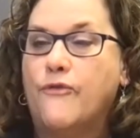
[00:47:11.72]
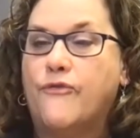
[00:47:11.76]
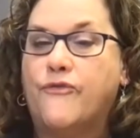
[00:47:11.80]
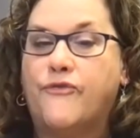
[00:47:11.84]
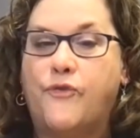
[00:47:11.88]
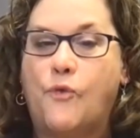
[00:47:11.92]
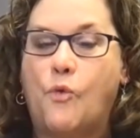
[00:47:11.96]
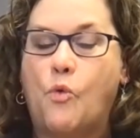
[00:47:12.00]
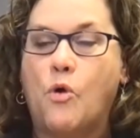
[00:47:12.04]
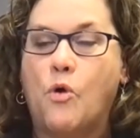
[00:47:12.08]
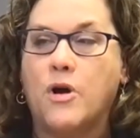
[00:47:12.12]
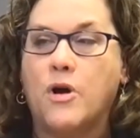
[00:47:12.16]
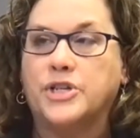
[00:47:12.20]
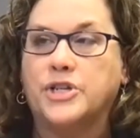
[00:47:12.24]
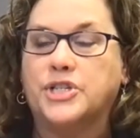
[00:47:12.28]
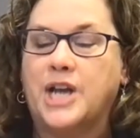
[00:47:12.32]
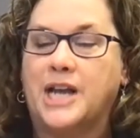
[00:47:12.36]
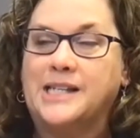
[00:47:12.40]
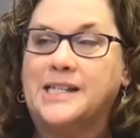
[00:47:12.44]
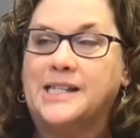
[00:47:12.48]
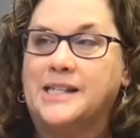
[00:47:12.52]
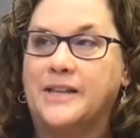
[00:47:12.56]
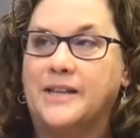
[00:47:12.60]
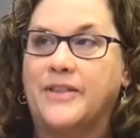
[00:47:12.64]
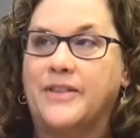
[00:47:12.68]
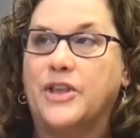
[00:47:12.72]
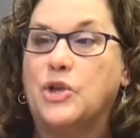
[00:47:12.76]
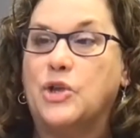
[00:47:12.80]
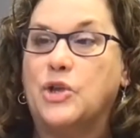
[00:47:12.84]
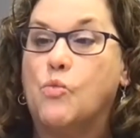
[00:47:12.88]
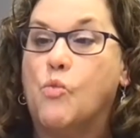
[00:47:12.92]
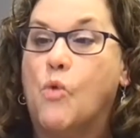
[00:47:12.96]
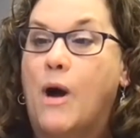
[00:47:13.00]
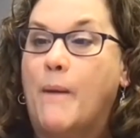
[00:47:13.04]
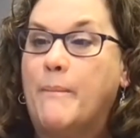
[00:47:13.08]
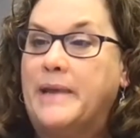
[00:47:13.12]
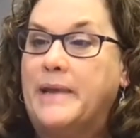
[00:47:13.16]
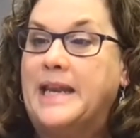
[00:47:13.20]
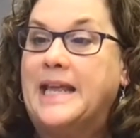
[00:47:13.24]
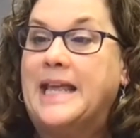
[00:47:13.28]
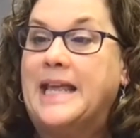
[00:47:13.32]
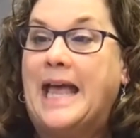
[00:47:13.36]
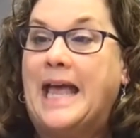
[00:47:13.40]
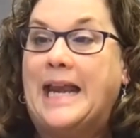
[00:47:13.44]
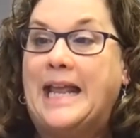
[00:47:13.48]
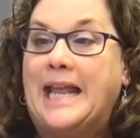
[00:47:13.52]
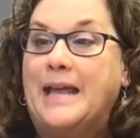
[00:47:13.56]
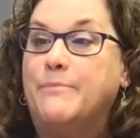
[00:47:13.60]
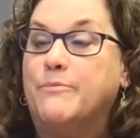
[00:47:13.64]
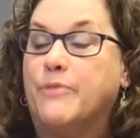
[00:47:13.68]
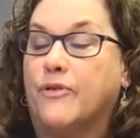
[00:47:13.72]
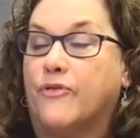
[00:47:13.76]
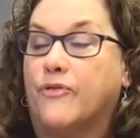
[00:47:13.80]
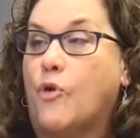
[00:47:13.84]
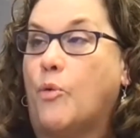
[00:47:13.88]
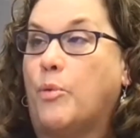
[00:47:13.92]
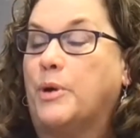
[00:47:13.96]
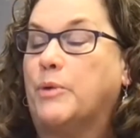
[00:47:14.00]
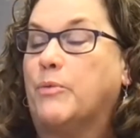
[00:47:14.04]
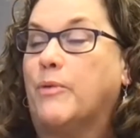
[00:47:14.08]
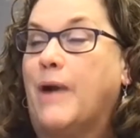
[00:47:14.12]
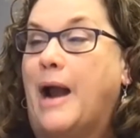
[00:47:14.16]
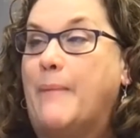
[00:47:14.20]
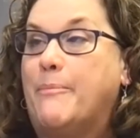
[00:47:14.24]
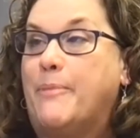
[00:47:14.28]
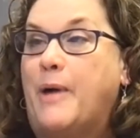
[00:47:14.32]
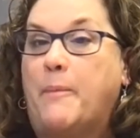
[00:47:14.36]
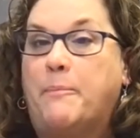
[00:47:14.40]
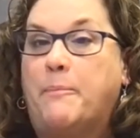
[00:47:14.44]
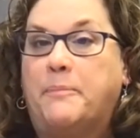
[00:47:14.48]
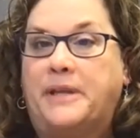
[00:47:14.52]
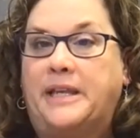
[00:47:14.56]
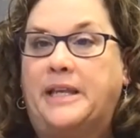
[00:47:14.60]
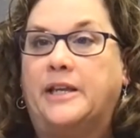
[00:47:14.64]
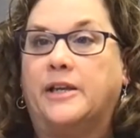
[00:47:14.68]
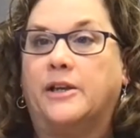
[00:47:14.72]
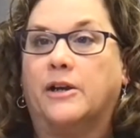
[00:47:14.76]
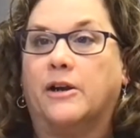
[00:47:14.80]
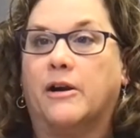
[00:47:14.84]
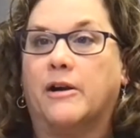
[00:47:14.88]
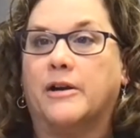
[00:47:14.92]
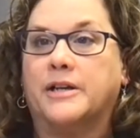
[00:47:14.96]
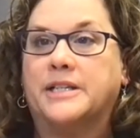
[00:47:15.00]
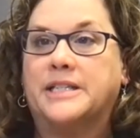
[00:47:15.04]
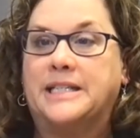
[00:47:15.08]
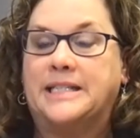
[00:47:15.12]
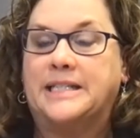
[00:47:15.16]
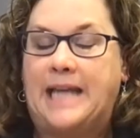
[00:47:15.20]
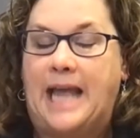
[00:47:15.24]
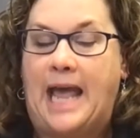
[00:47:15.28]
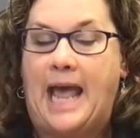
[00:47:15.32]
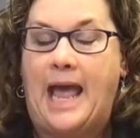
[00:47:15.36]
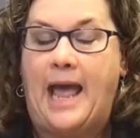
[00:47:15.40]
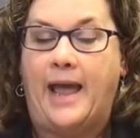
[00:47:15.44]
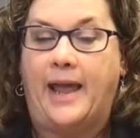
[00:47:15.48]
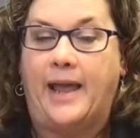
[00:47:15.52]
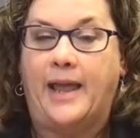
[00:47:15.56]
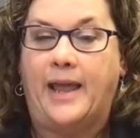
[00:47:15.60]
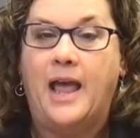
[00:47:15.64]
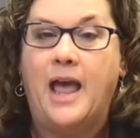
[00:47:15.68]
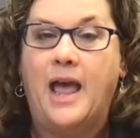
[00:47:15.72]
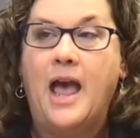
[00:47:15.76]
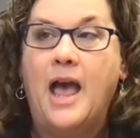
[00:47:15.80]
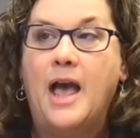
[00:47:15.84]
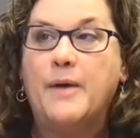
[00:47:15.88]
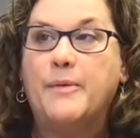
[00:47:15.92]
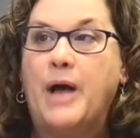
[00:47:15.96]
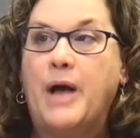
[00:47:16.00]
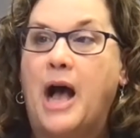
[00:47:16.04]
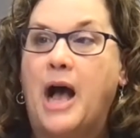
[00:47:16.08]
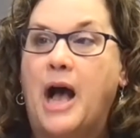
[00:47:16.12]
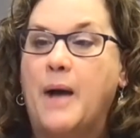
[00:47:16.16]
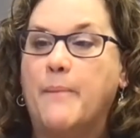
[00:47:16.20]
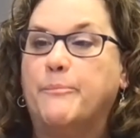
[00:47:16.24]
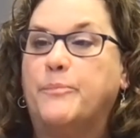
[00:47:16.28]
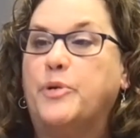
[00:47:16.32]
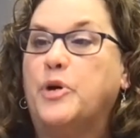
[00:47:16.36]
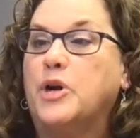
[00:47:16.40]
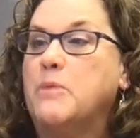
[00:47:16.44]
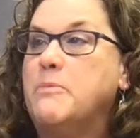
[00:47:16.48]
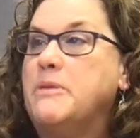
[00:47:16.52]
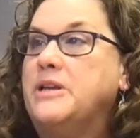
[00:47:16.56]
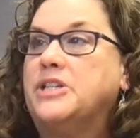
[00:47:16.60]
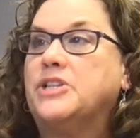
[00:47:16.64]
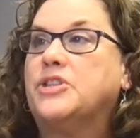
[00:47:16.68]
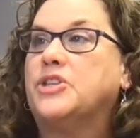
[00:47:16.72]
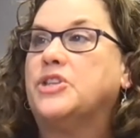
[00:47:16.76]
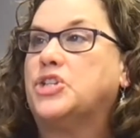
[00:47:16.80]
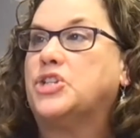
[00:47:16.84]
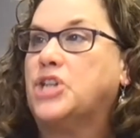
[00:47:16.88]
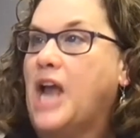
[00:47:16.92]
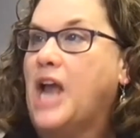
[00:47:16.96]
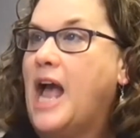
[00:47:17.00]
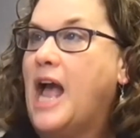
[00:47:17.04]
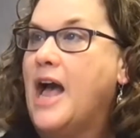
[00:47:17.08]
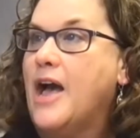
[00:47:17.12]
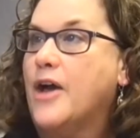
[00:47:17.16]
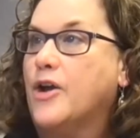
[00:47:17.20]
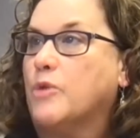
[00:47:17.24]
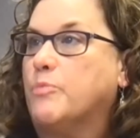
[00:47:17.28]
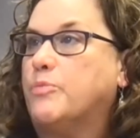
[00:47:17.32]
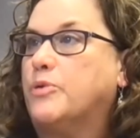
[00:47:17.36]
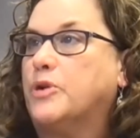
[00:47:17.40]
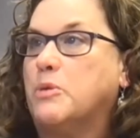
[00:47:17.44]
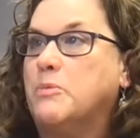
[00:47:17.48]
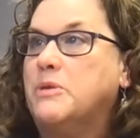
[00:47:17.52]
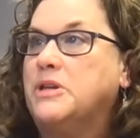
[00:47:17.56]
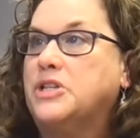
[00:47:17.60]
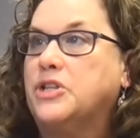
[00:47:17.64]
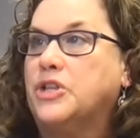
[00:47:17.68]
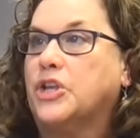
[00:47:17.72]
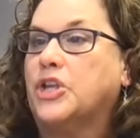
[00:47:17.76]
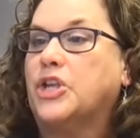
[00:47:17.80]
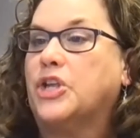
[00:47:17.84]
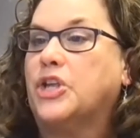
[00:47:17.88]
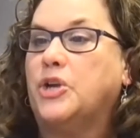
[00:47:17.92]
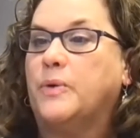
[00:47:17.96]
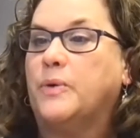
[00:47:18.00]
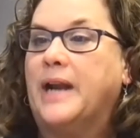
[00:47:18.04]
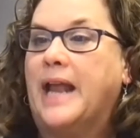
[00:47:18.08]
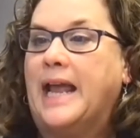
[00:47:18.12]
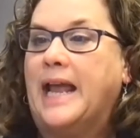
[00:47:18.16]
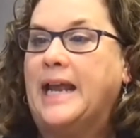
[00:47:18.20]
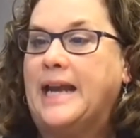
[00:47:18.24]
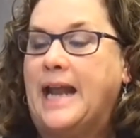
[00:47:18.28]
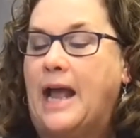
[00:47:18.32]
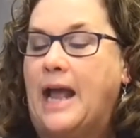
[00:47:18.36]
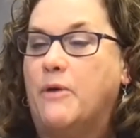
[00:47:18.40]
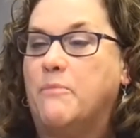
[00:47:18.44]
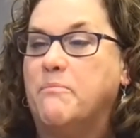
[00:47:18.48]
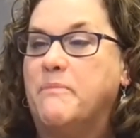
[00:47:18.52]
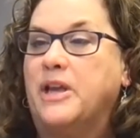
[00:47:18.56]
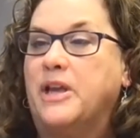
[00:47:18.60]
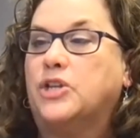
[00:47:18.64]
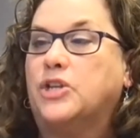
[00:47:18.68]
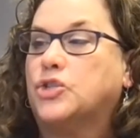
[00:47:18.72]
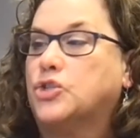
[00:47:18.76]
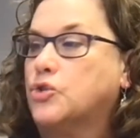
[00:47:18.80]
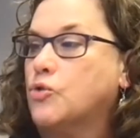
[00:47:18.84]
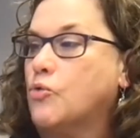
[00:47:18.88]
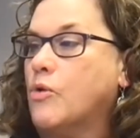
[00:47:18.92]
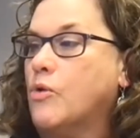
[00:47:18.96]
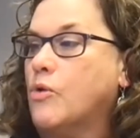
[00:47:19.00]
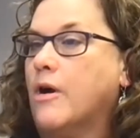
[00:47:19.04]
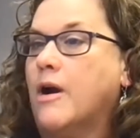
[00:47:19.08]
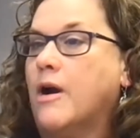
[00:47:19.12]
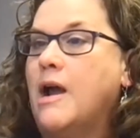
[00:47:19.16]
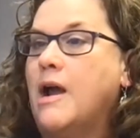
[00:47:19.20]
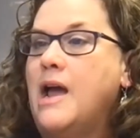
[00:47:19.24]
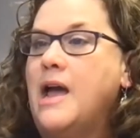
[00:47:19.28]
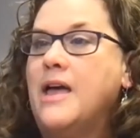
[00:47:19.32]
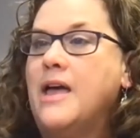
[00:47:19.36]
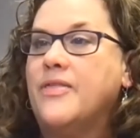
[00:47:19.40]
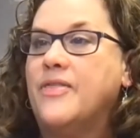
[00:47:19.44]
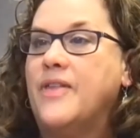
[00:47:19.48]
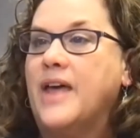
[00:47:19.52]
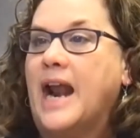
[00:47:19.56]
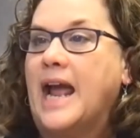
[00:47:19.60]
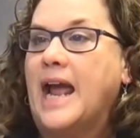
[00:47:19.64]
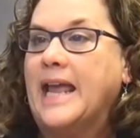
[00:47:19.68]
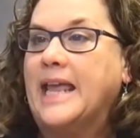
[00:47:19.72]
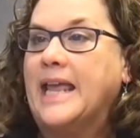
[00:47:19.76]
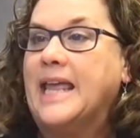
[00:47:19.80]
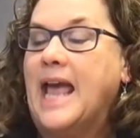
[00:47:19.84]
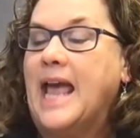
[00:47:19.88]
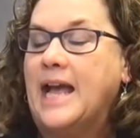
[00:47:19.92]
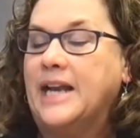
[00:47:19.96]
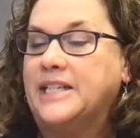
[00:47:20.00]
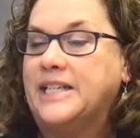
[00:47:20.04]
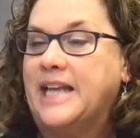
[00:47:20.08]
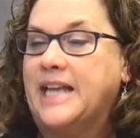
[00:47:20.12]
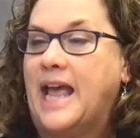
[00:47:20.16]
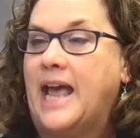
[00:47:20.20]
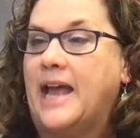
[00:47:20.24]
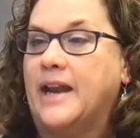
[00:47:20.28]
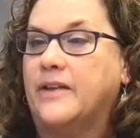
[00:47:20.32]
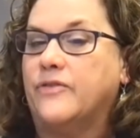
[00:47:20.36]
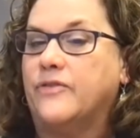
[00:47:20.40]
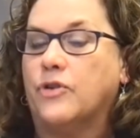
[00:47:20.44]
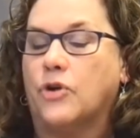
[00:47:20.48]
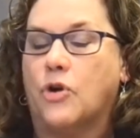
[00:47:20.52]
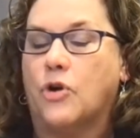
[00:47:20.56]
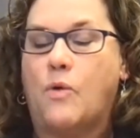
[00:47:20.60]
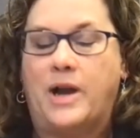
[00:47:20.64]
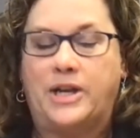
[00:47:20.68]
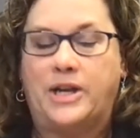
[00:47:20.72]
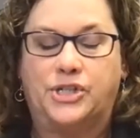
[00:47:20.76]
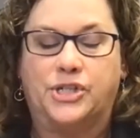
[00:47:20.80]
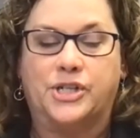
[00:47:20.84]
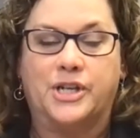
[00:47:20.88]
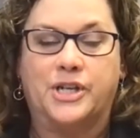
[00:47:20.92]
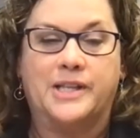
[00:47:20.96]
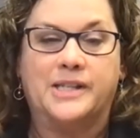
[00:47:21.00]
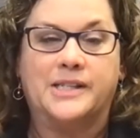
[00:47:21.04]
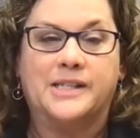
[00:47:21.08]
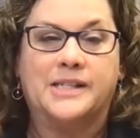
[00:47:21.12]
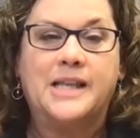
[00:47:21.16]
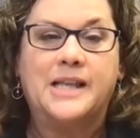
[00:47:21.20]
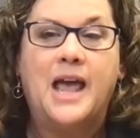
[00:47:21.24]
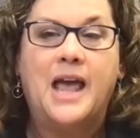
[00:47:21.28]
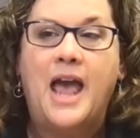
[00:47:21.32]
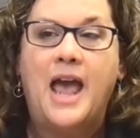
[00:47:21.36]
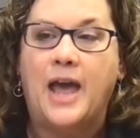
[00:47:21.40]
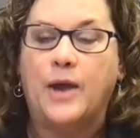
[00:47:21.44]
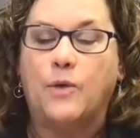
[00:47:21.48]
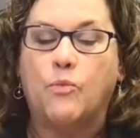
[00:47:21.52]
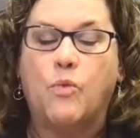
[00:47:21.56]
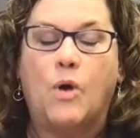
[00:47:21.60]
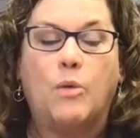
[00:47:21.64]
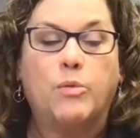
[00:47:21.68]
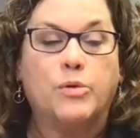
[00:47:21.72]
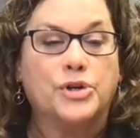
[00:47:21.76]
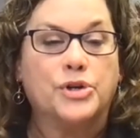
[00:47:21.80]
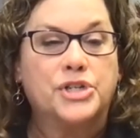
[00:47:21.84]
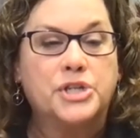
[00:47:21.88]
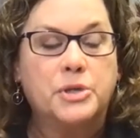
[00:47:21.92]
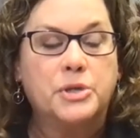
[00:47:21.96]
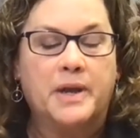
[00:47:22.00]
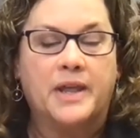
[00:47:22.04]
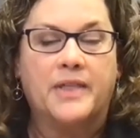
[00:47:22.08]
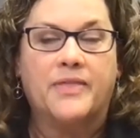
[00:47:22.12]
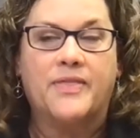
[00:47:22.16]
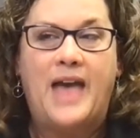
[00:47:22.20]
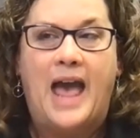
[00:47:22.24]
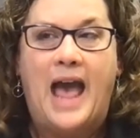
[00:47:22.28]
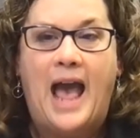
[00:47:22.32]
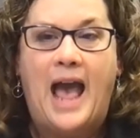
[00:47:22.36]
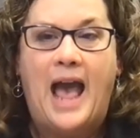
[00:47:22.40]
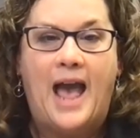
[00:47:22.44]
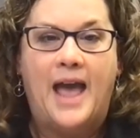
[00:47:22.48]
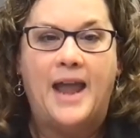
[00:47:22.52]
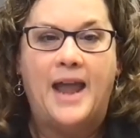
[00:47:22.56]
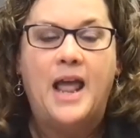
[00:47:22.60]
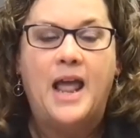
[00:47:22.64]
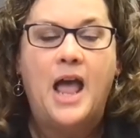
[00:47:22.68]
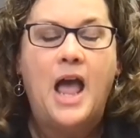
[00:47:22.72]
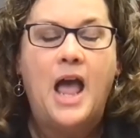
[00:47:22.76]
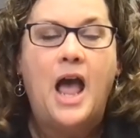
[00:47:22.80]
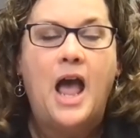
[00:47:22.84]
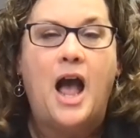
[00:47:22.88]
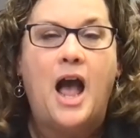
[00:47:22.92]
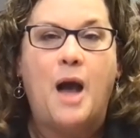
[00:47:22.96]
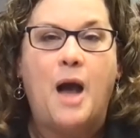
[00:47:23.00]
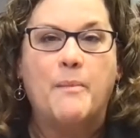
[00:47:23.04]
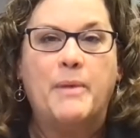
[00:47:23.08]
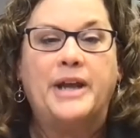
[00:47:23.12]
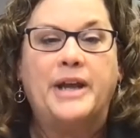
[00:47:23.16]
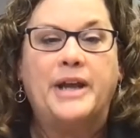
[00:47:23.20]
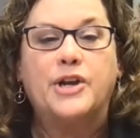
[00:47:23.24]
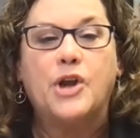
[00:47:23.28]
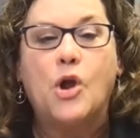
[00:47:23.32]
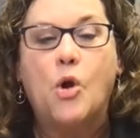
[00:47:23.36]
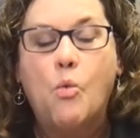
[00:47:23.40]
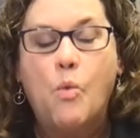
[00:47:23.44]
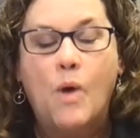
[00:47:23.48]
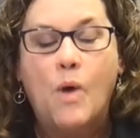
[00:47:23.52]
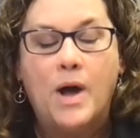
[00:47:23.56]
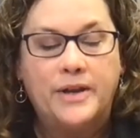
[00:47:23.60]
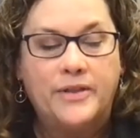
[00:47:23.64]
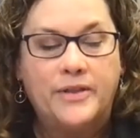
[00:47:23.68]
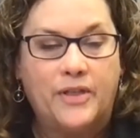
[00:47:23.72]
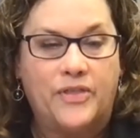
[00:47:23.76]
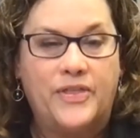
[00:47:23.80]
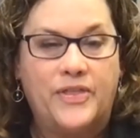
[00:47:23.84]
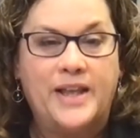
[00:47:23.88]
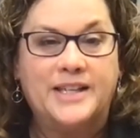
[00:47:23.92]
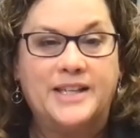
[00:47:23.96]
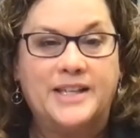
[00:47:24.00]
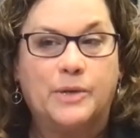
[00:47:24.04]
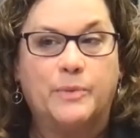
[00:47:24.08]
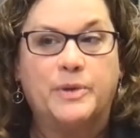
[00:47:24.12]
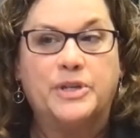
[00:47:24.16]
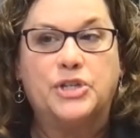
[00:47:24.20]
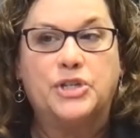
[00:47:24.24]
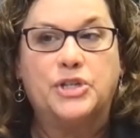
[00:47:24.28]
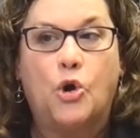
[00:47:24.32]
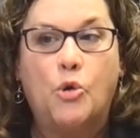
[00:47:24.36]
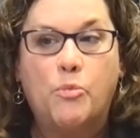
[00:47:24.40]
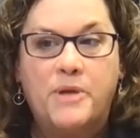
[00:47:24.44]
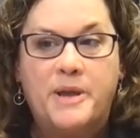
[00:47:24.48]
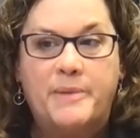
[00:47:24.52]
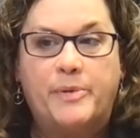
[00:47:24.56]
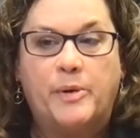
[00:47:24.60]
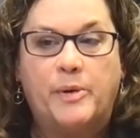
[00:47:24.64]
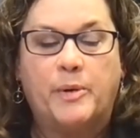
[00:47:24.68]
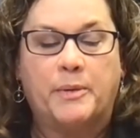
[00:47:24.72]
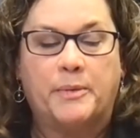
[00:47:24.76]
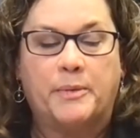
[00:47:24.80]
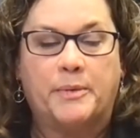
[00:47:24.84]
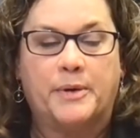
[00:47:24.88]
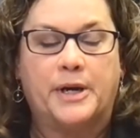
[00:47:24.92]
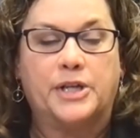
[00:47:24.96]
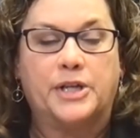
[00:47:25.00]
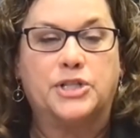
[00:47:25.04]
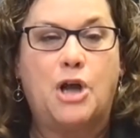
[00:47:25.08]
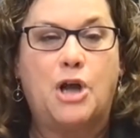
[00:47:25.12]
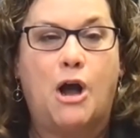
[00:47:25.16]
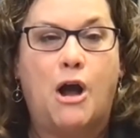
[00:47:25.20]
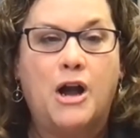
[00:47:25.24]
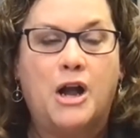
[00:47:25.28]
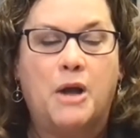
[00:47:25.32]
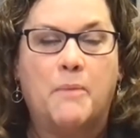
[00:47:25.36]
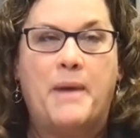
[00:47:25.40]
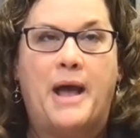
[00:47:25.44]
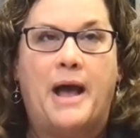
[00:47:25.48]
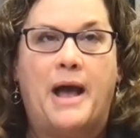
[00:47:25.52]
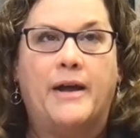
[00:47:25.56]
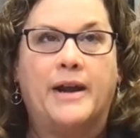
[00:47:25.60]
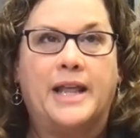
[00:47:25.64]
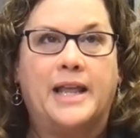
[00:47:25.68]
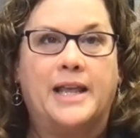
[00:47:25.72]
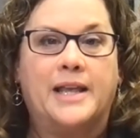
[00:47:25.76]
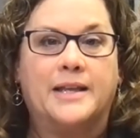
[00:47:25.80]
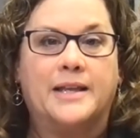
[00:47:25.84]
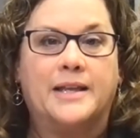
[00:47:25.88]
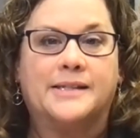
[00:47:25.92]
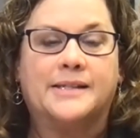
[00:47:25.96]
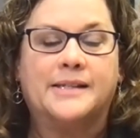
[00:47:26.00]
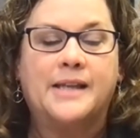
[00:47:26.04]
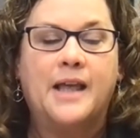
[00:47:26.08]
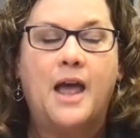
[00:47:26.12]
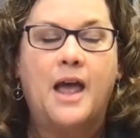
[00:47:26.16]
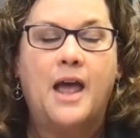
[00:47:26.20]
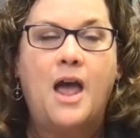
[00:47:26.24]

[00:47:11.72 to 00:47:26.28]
for Justin that you want me to get in before we wrap up here today, put them into the chat or put them into the Q&A now, and make sure that I get to any of your questions. And while we're doing that, I know one of the things that we told people we were going to talk about is,